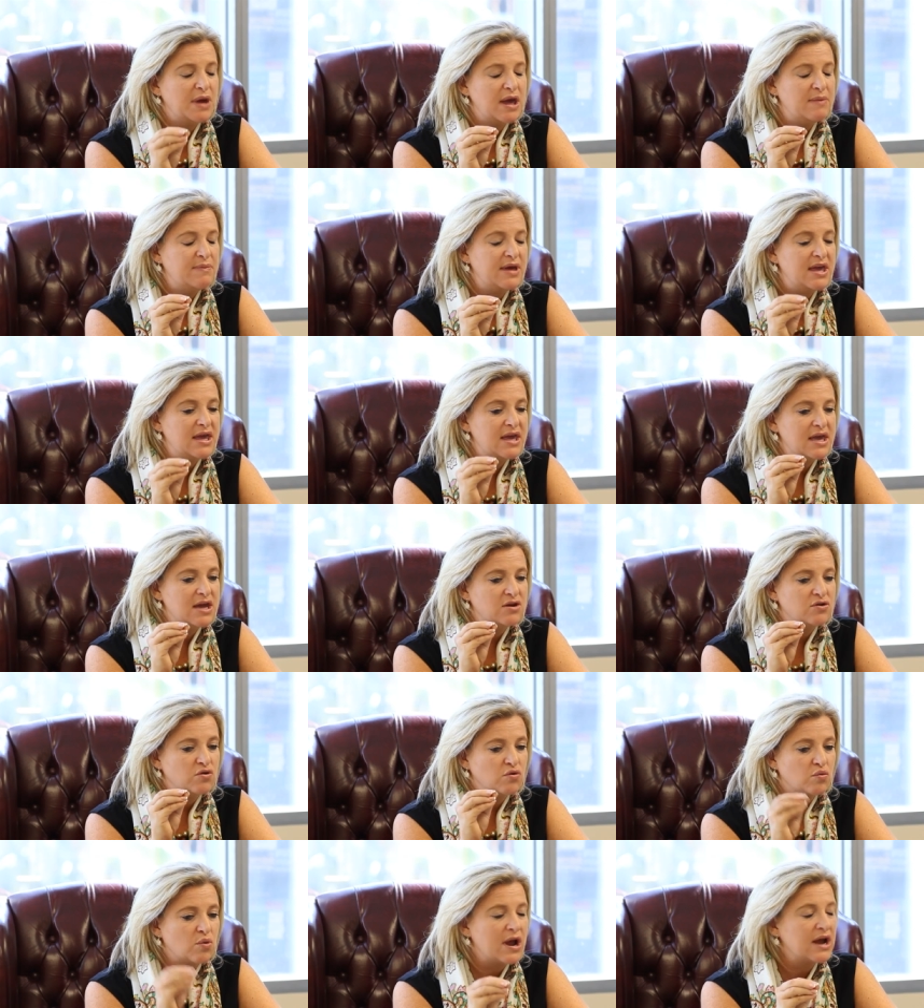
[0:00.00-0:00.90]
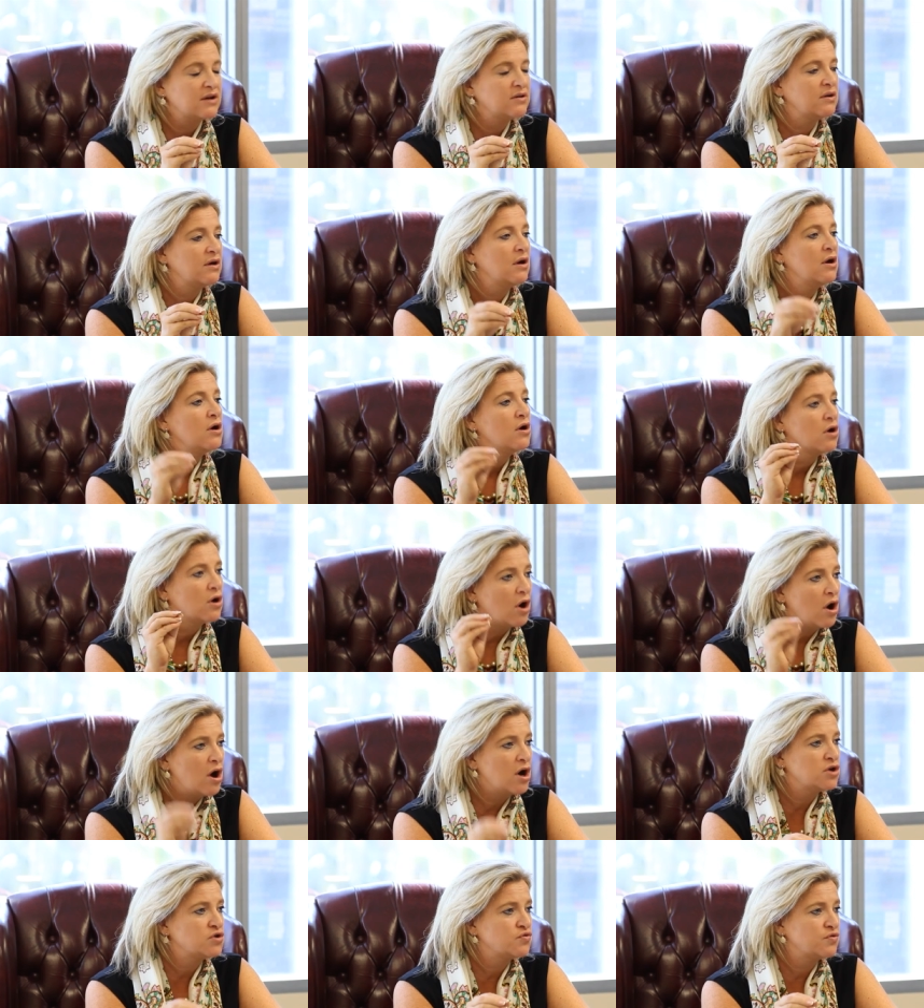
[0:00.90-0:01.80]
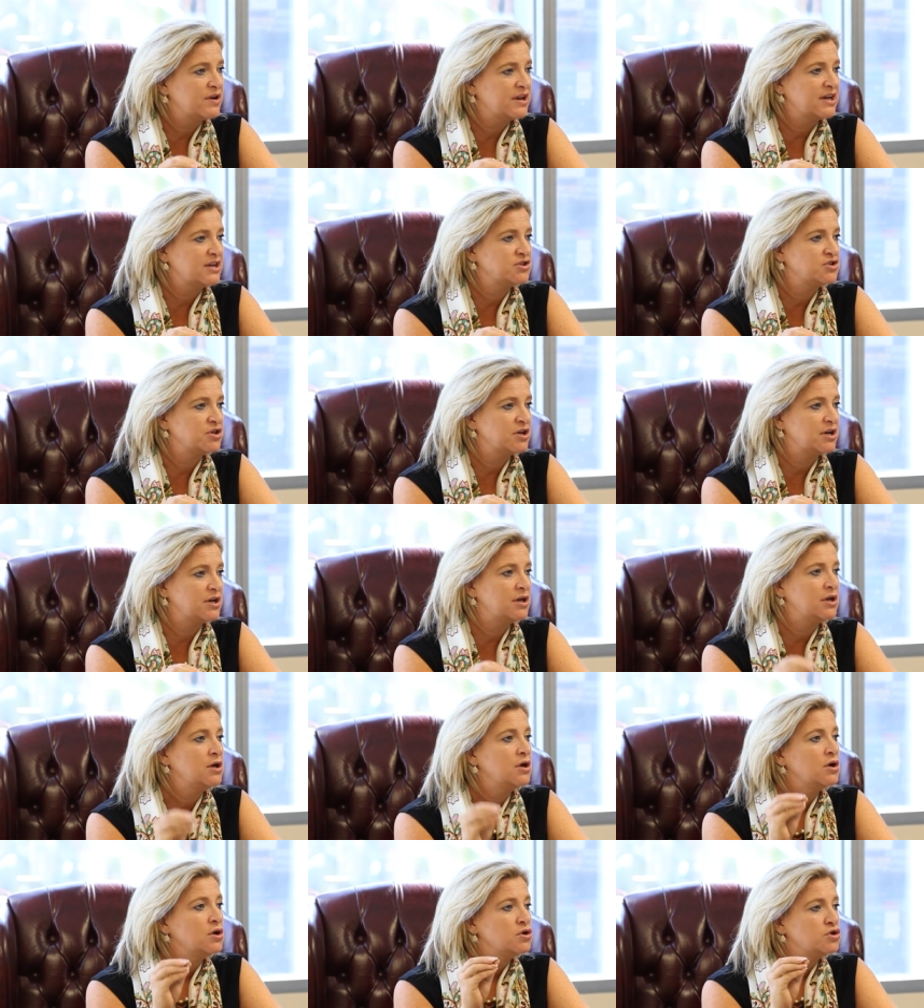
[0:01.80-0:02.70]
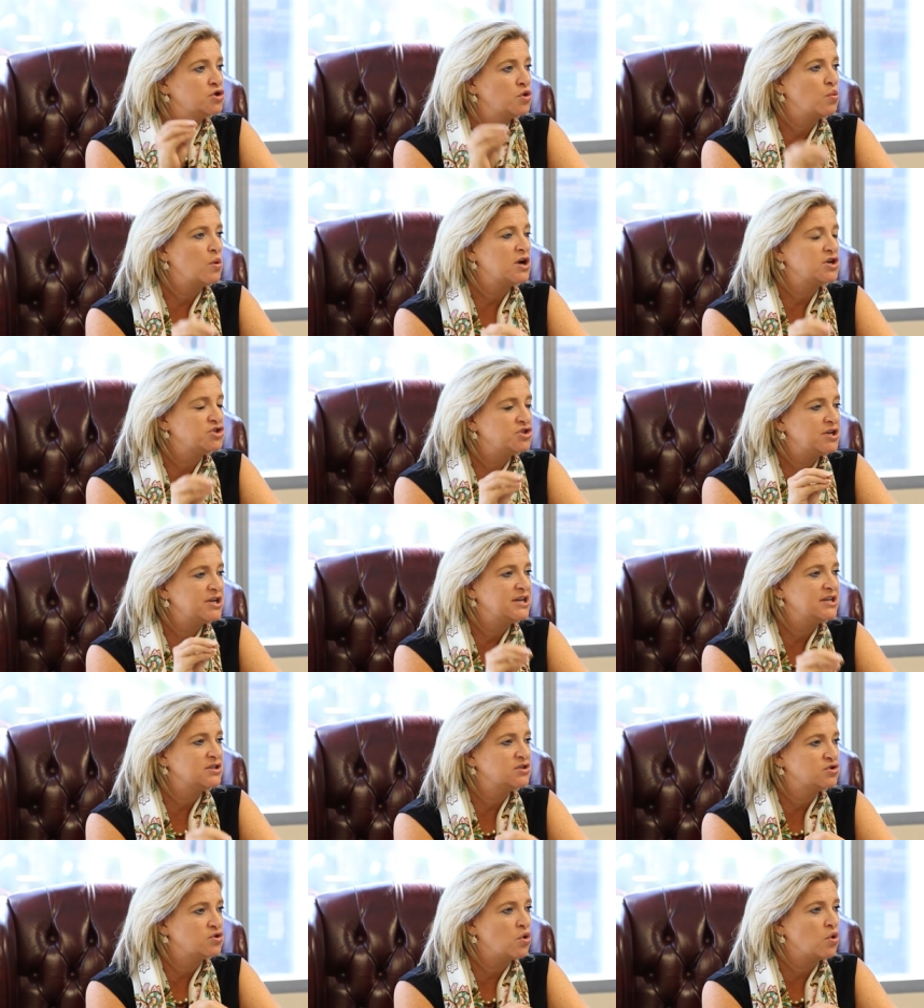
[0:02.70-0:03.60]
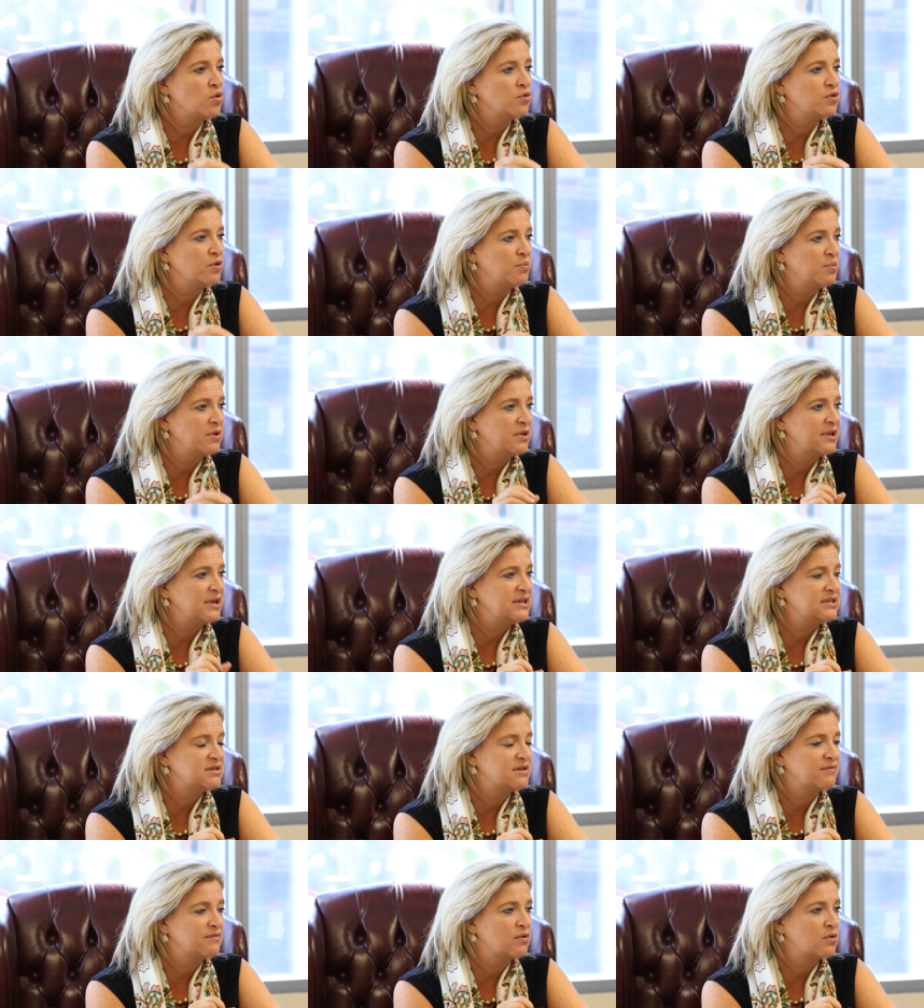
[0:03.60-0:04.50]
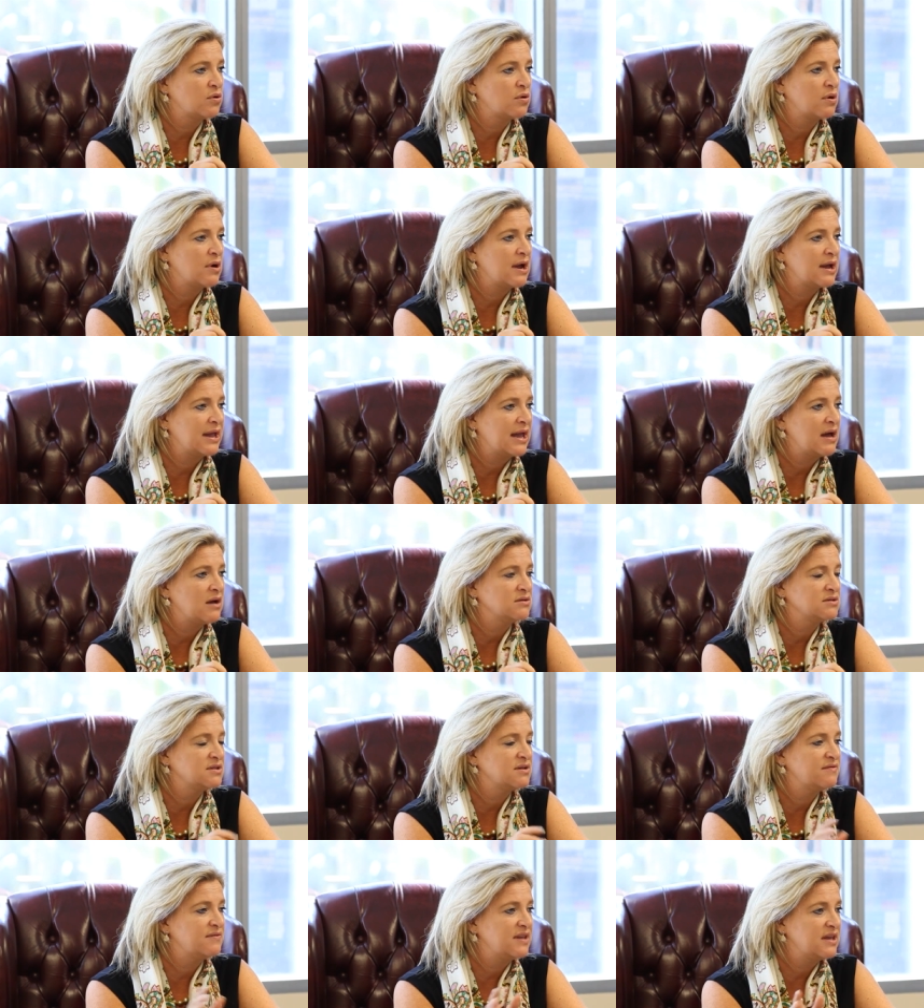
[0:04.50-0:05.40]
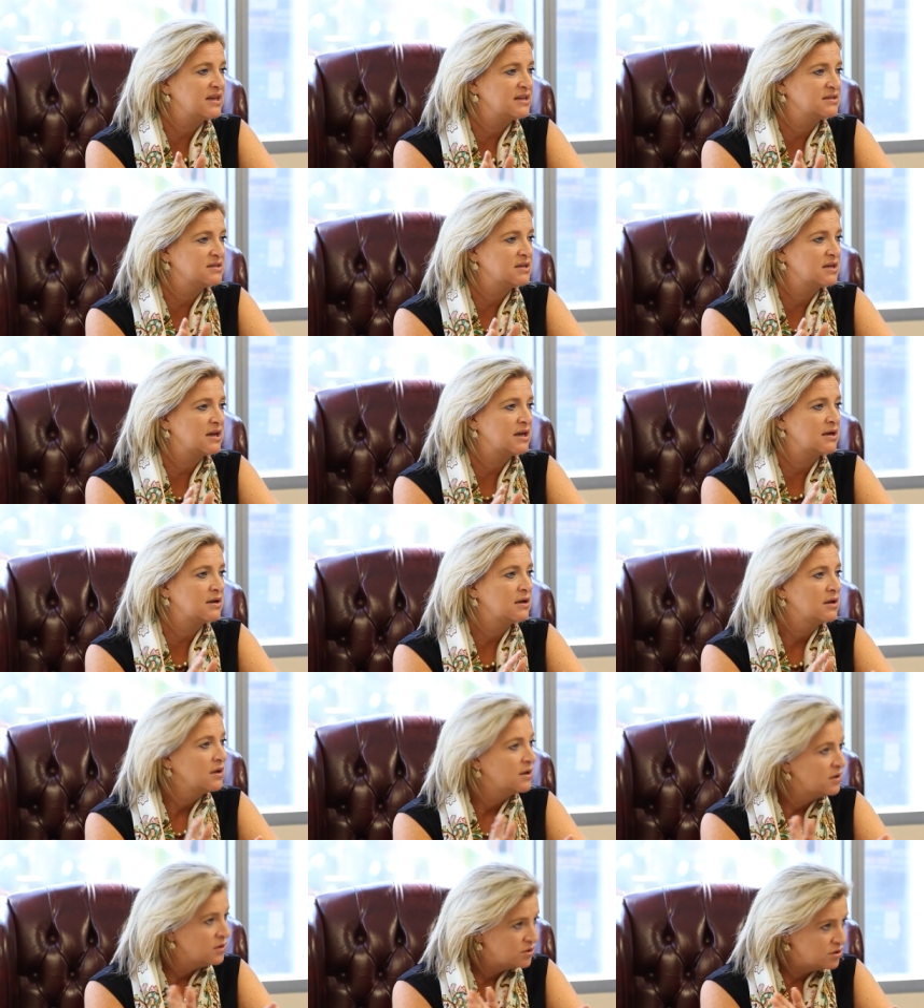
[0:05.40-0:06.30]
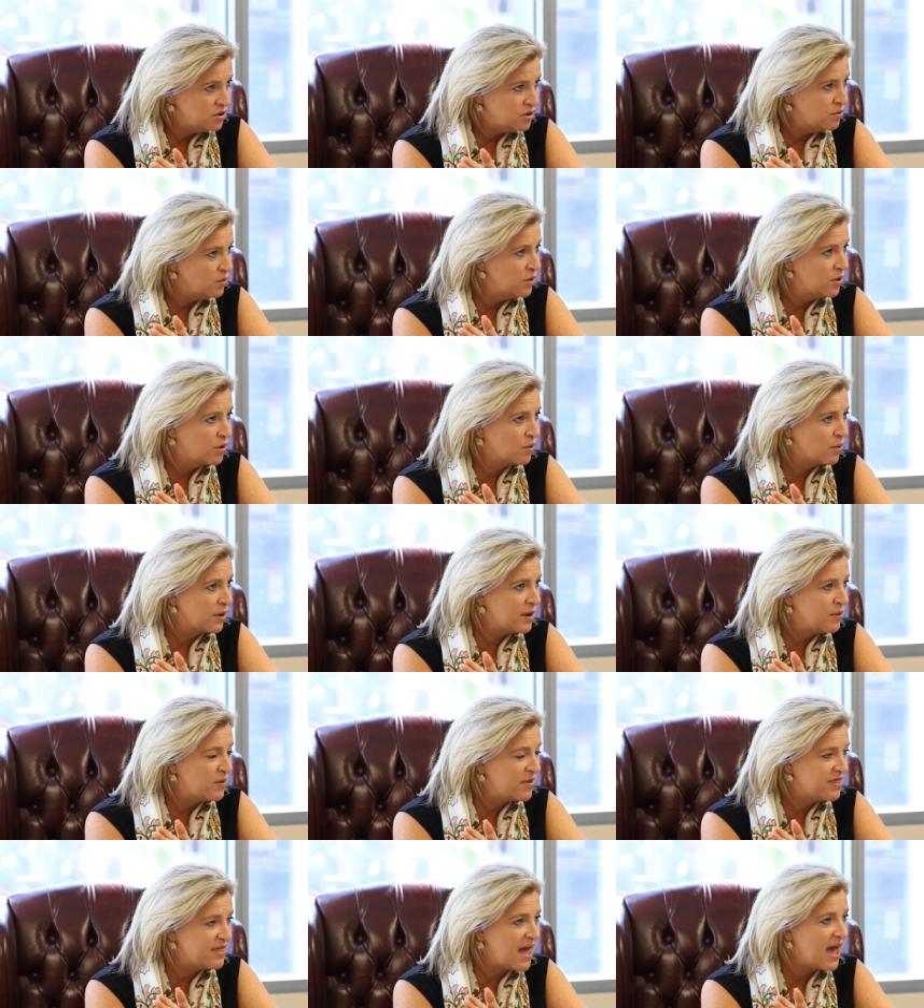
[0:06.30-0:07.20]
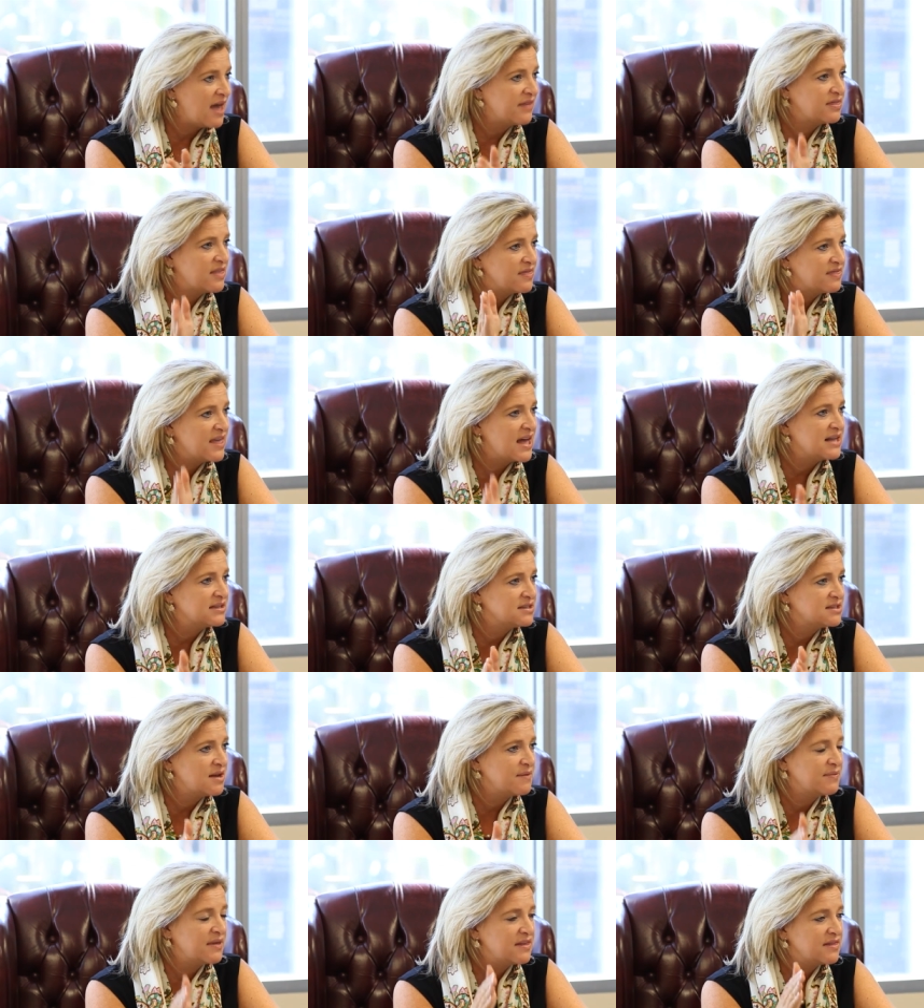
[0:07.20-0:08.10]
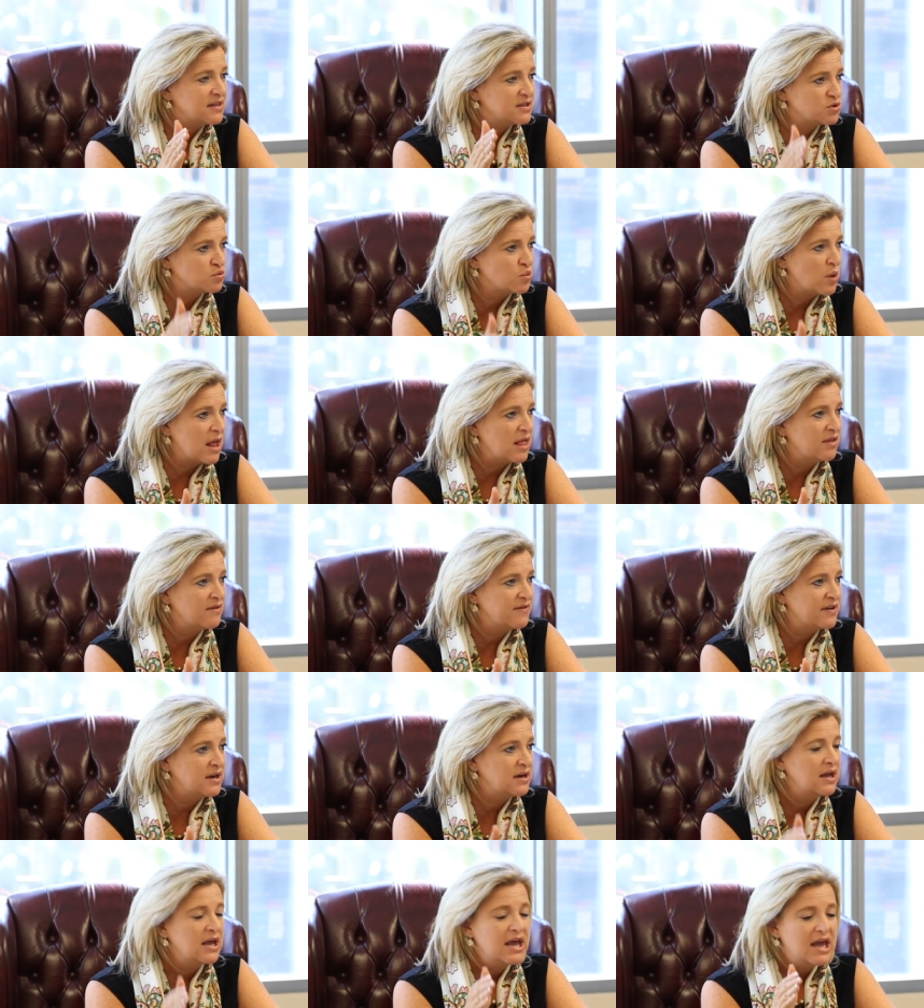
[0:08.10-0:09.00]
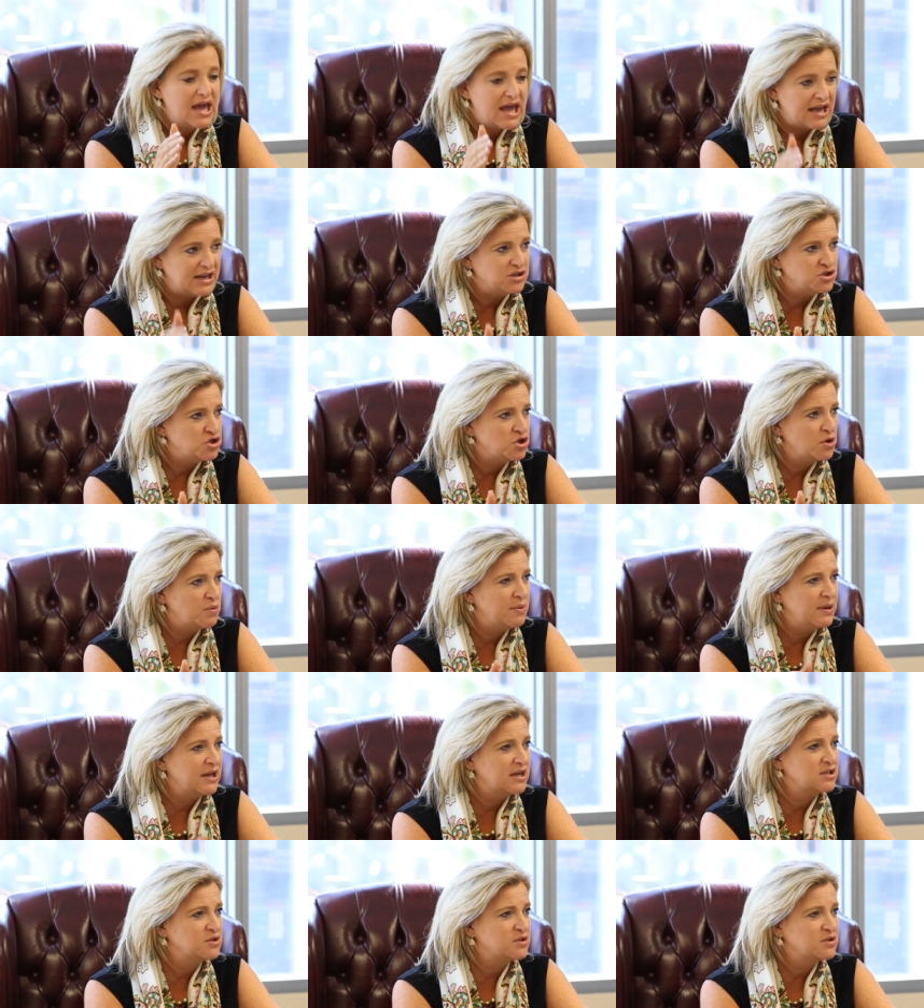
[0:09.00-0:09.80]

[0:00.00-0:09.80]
may be in direct contradiction to what she has told the police of her accounts of the incident. Do you agree with that? That that's something that's relevant and should be